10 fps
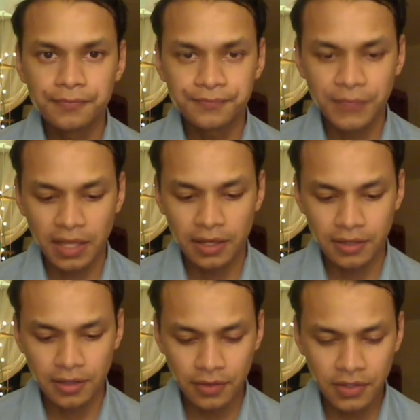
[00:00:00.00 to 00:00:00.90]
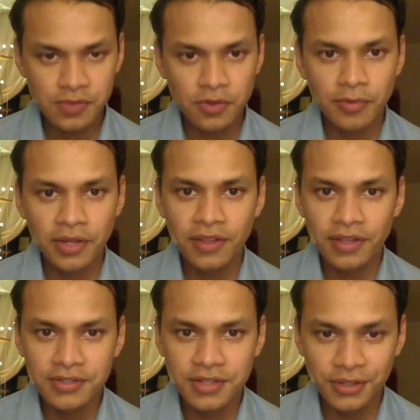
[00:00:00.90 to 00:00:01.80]
And this poem, I think,
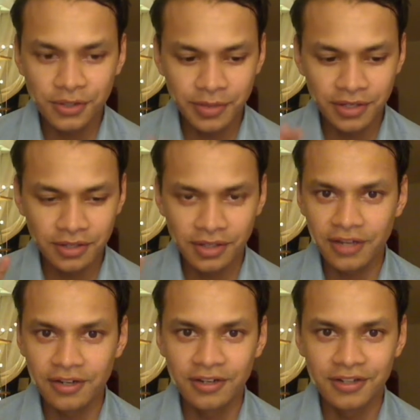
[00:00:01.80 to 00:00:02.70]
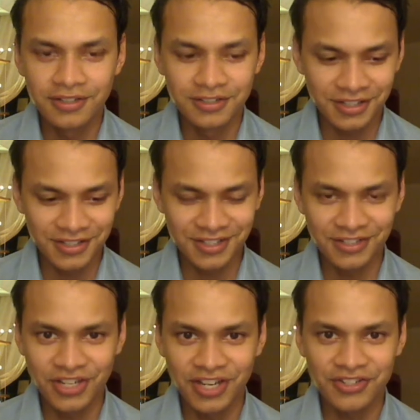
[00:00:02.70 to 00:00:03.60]
is a little bit lighter, just to
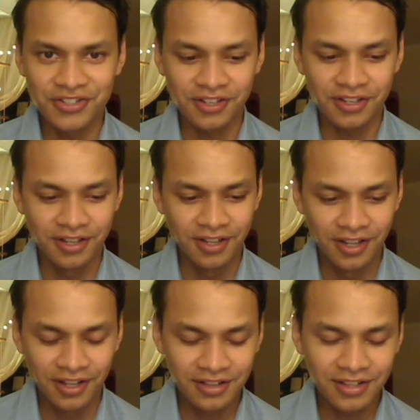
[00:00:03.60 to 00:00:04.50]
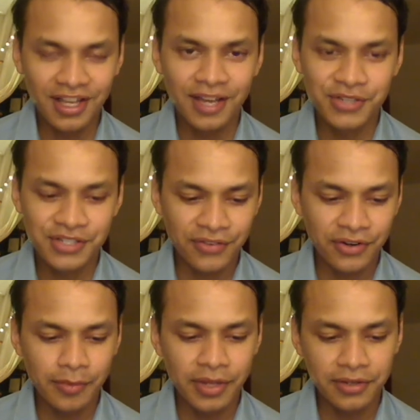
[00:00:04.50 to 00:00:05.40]
change the atmosphere a
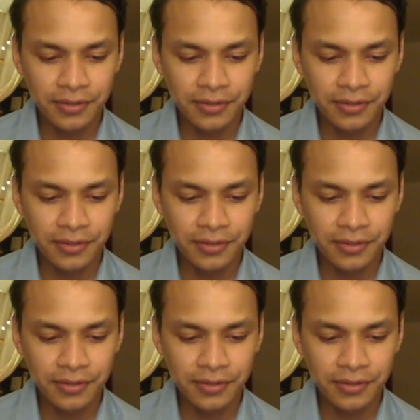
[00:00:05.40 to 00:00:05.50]
bit.